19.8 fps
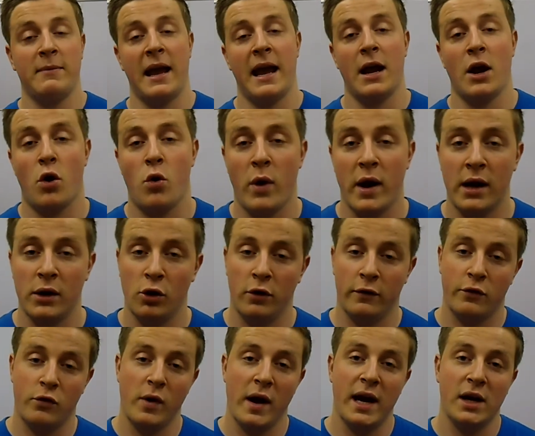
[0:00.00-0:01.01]
I'm getting quite a
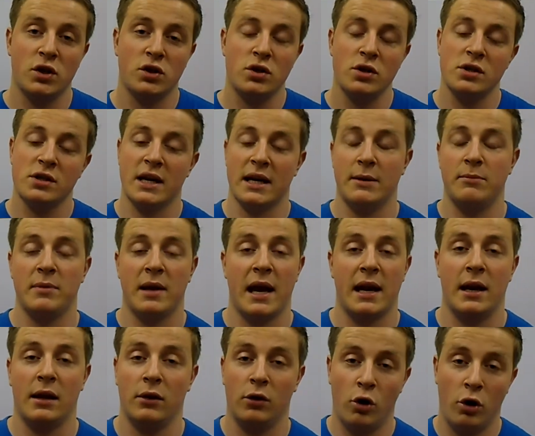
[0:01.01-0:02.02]
lot of questions, and I'm
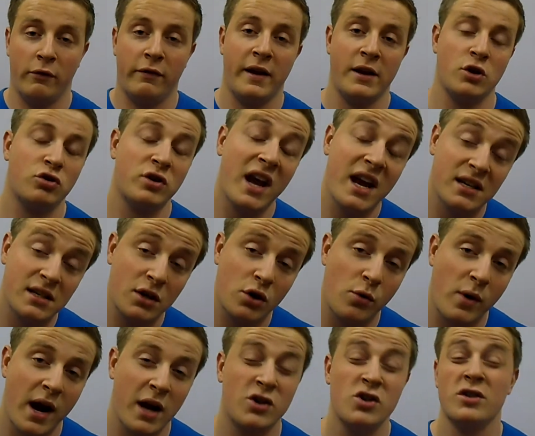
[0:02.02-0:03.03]
getting a lot of
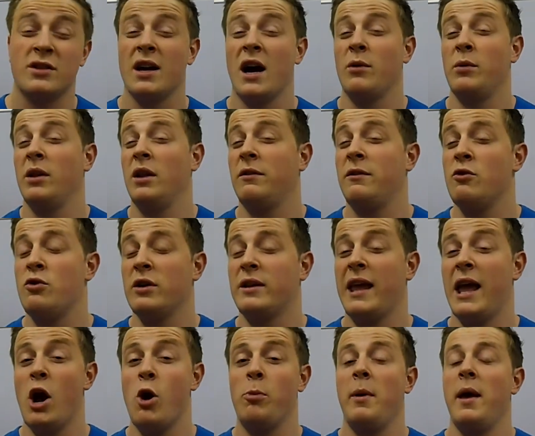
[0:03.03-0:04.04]
interesting questions that I really feel
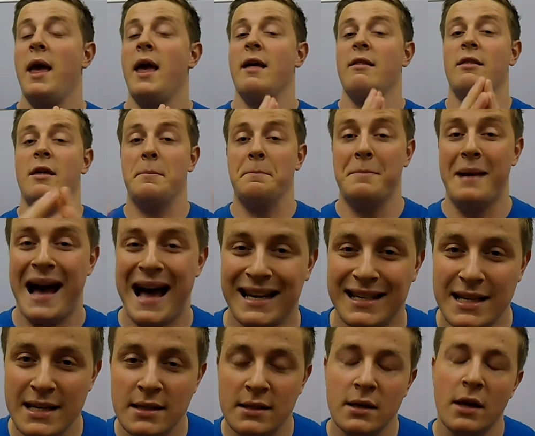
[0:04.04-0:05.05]
could help the
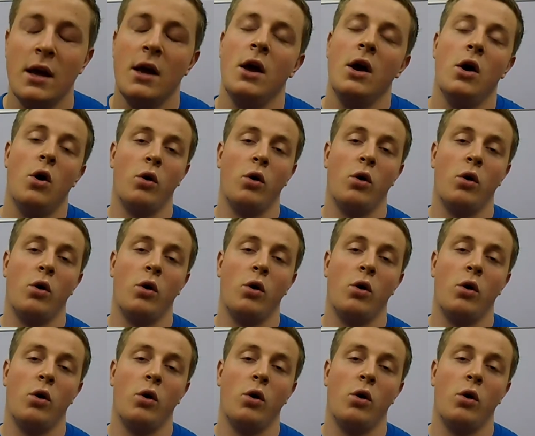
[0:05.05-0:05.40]
masses.